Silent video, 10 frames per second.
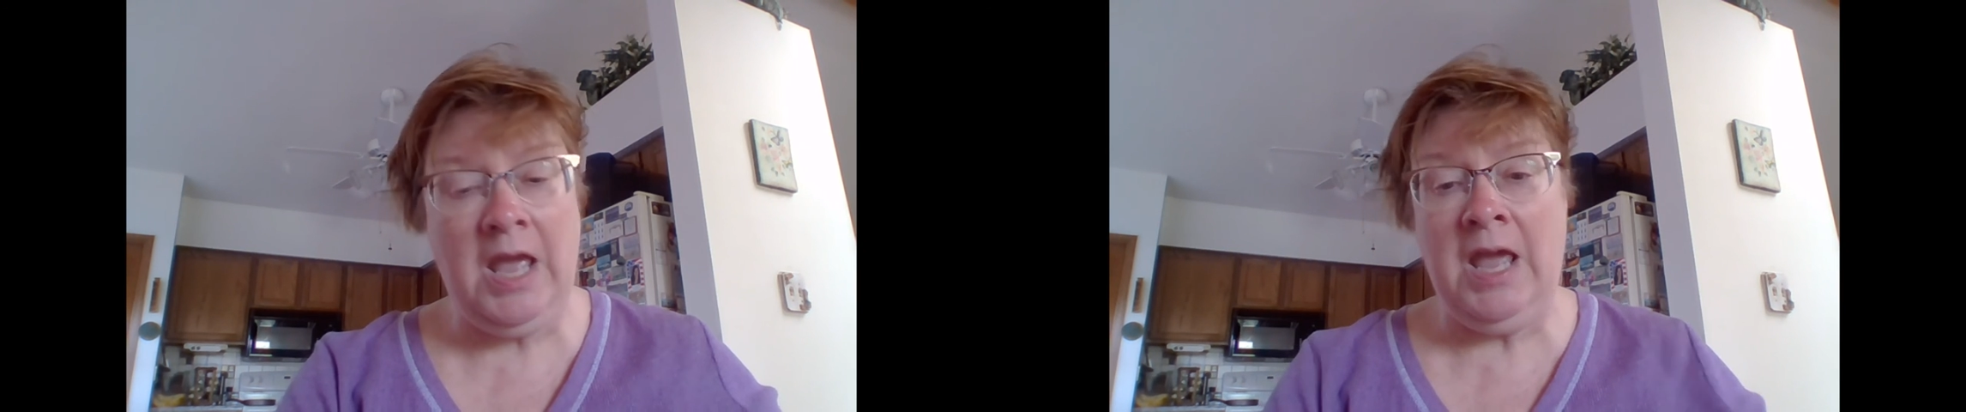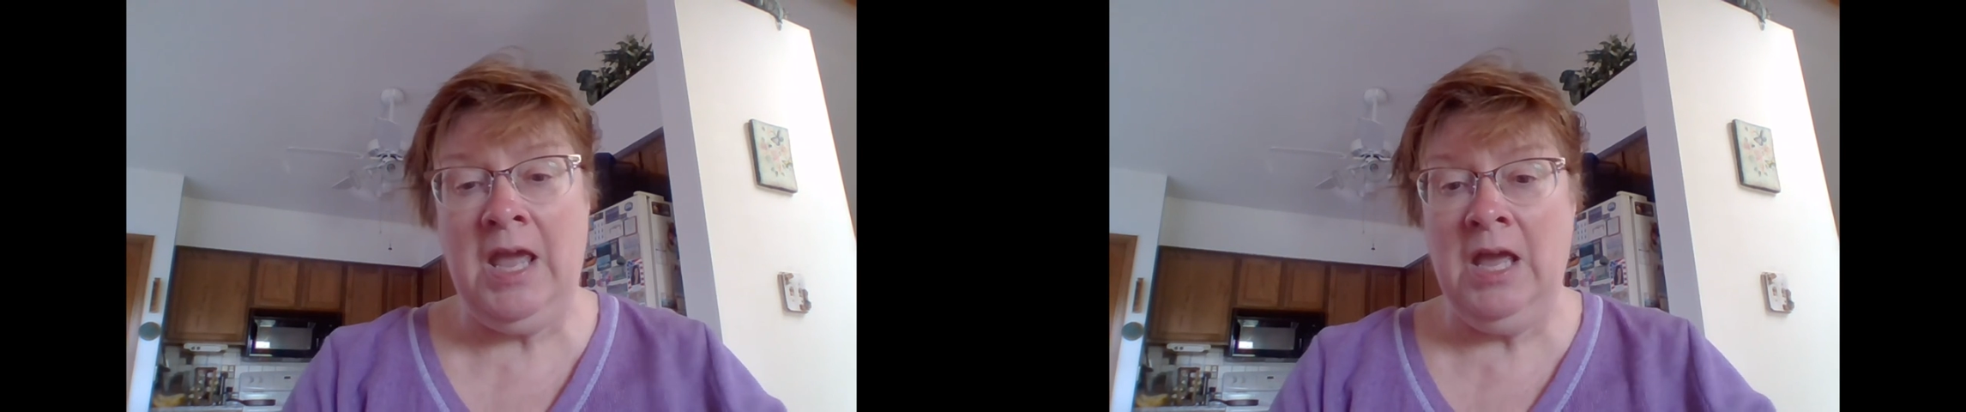
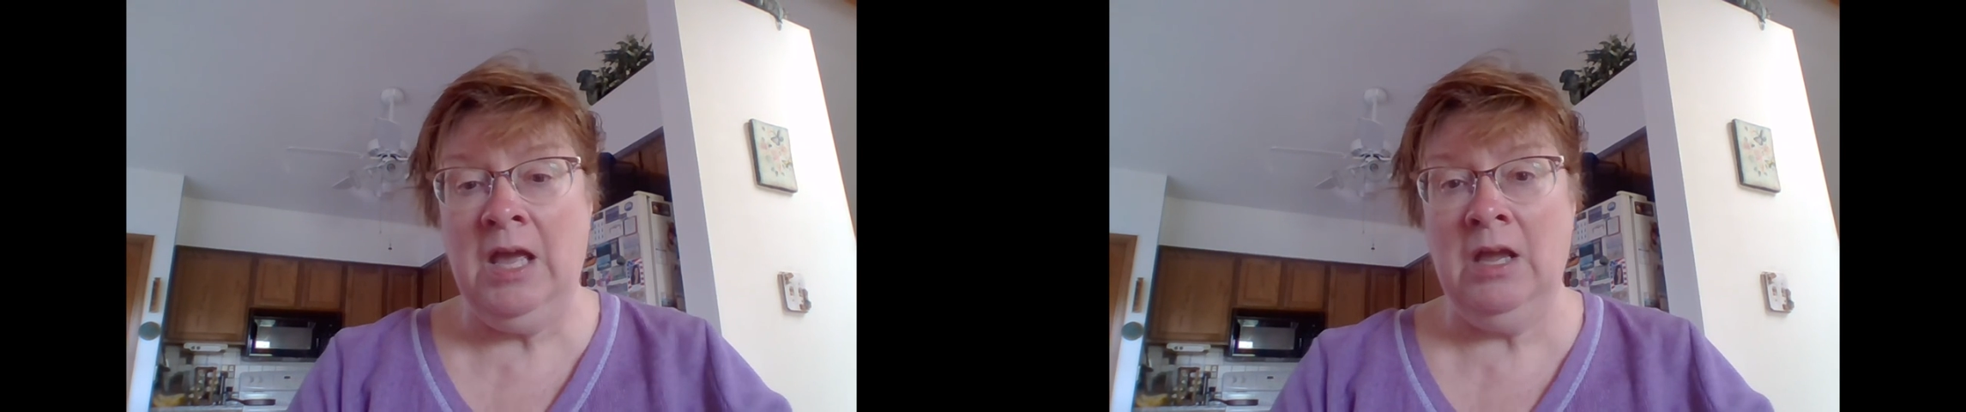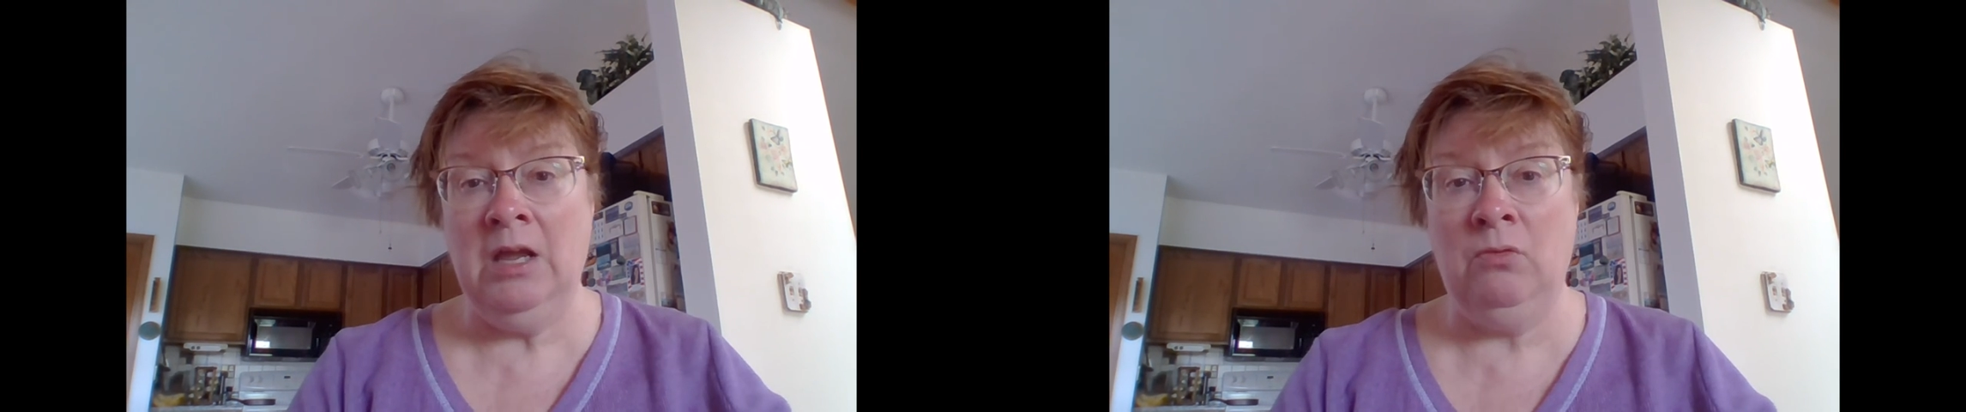
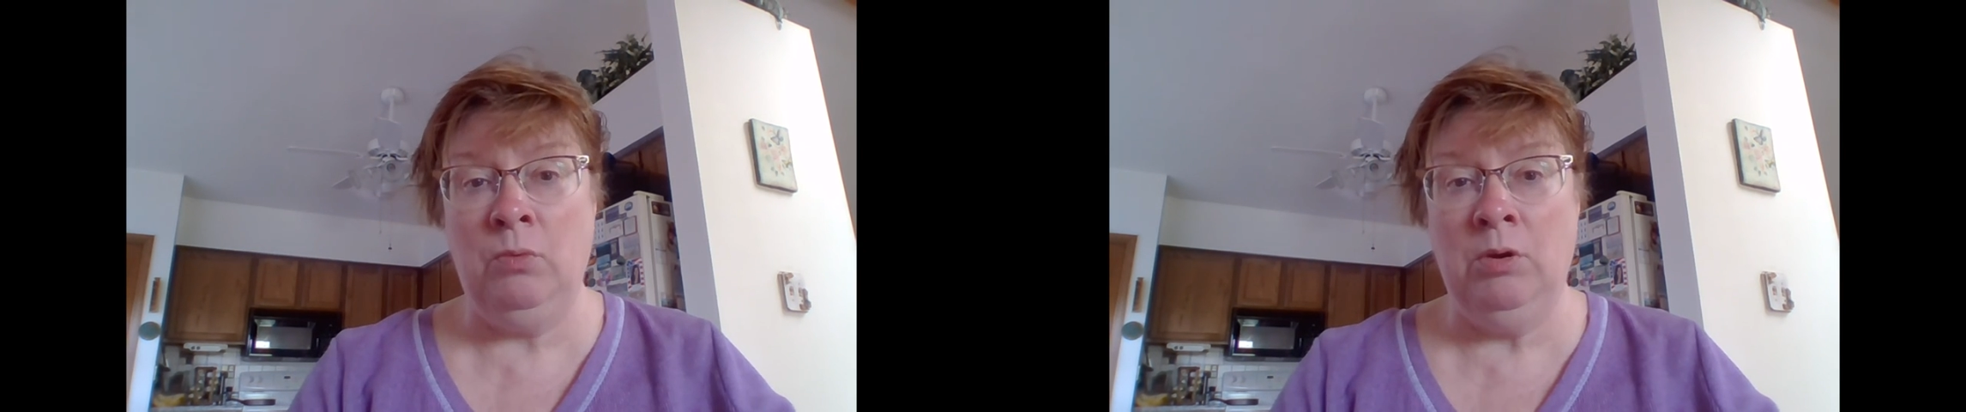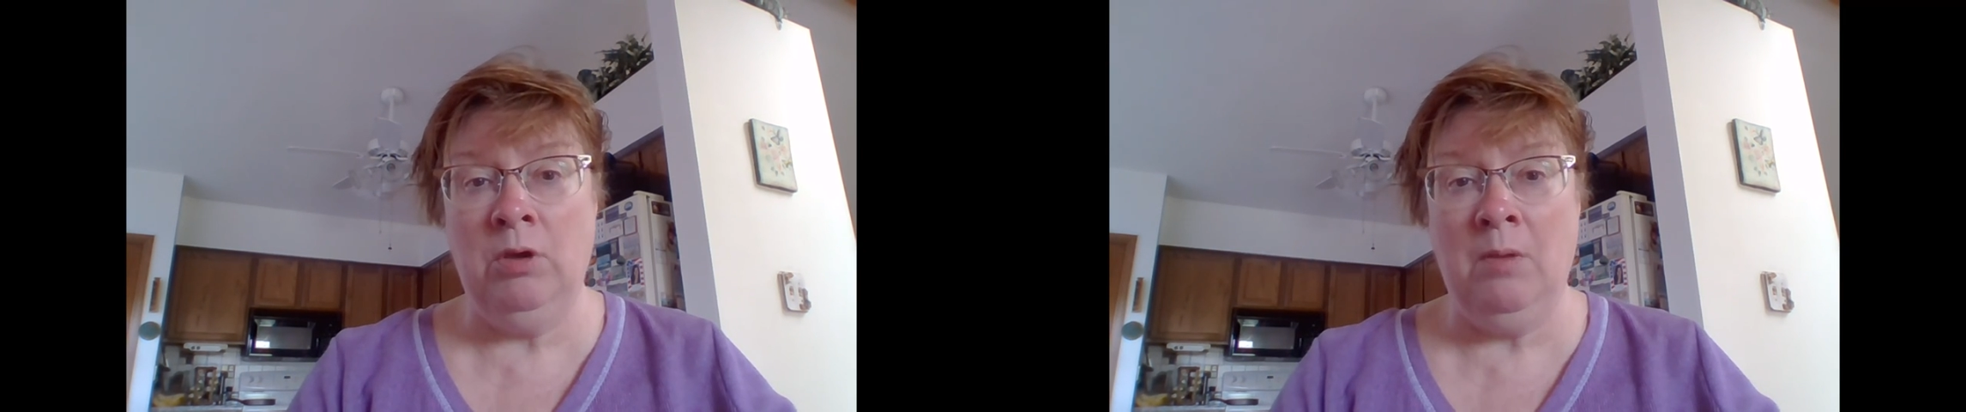and
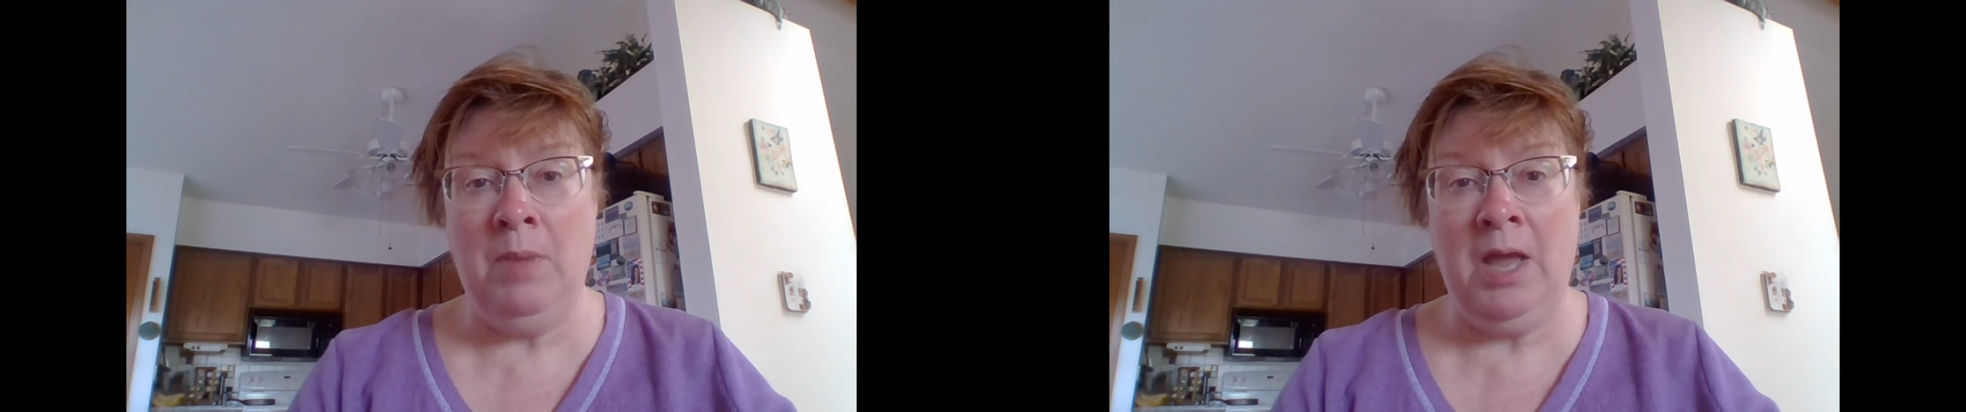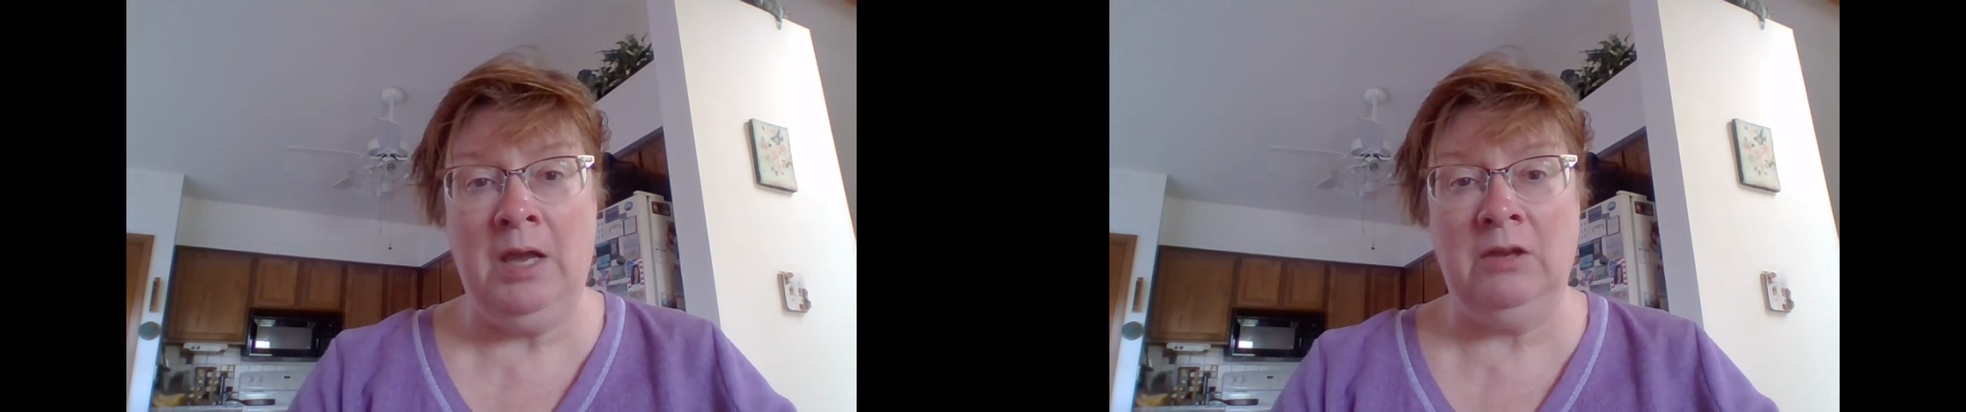we'll come
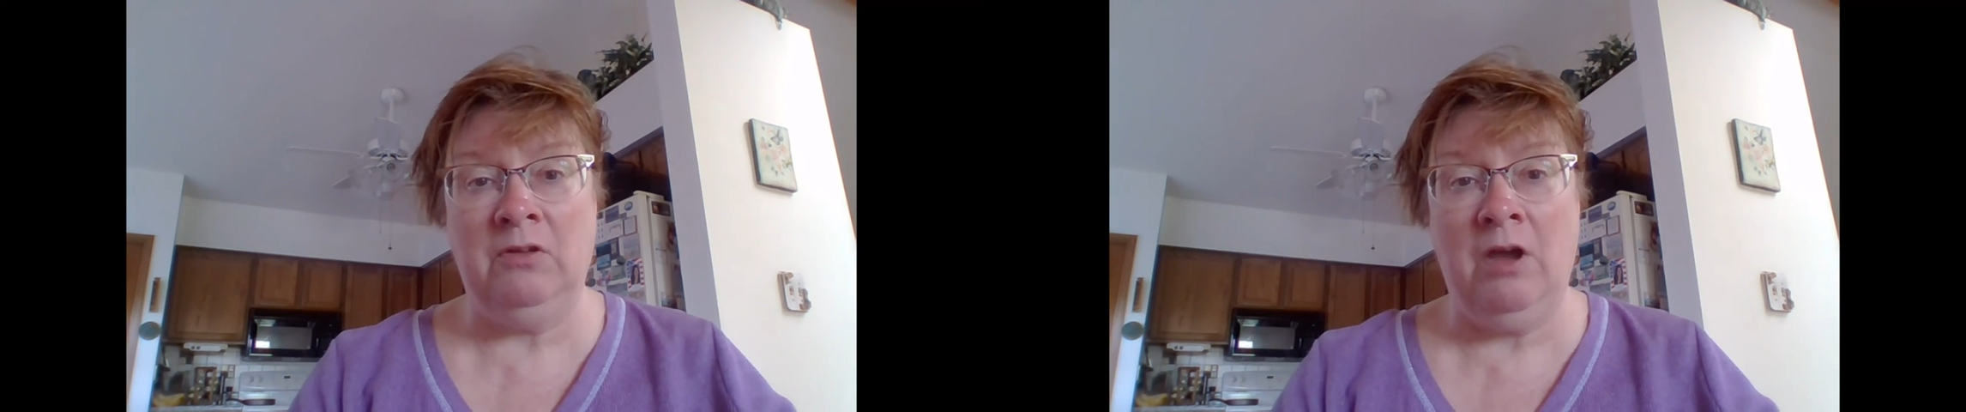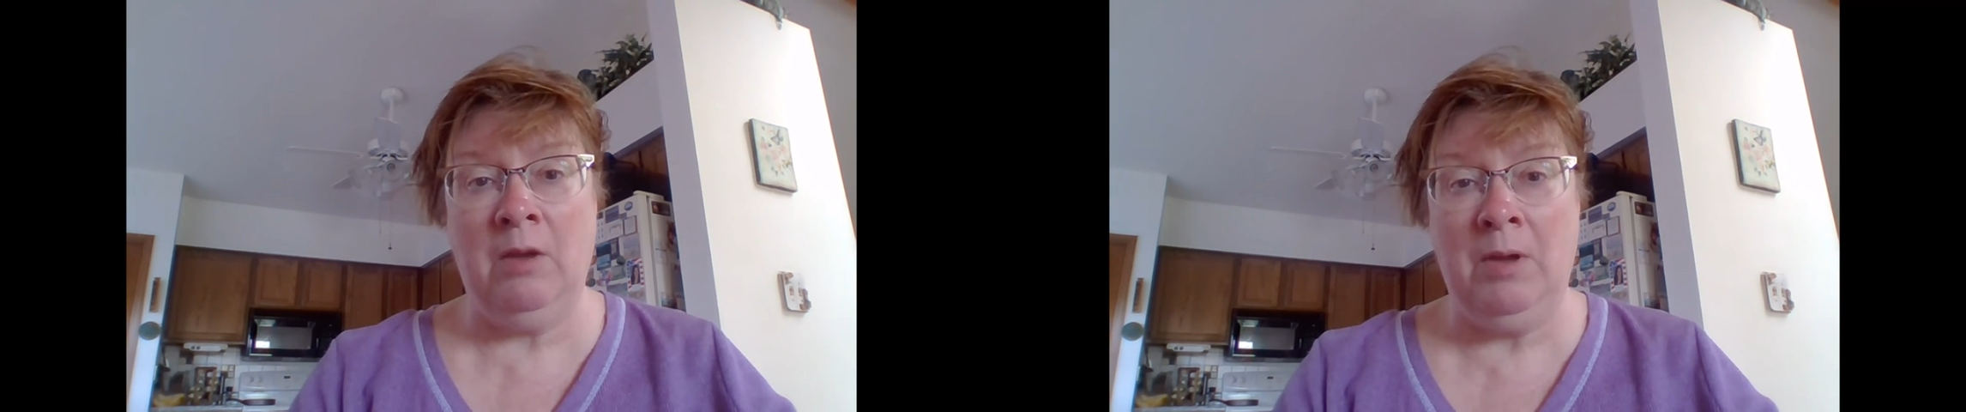back and
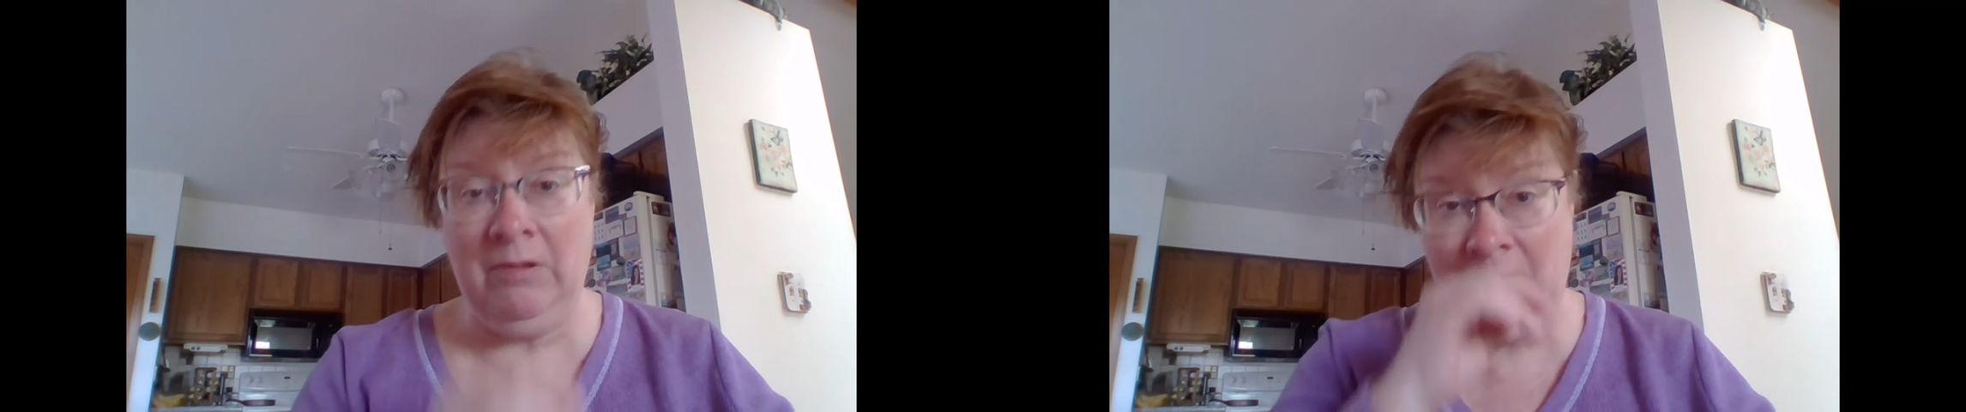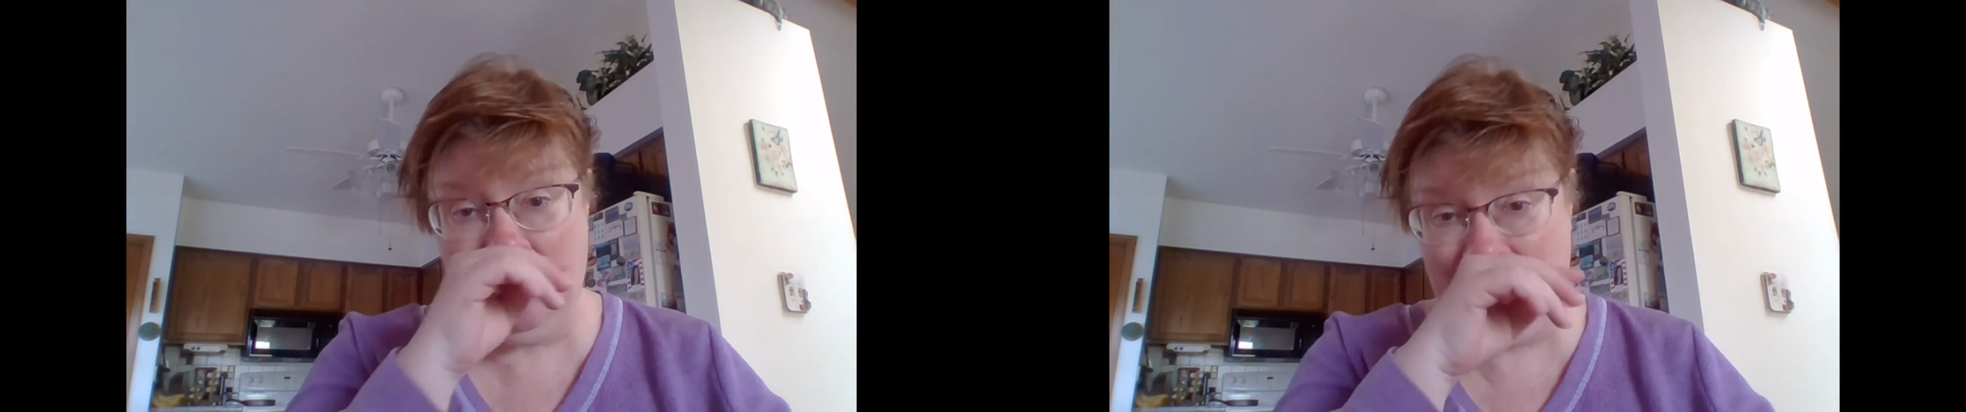talk about some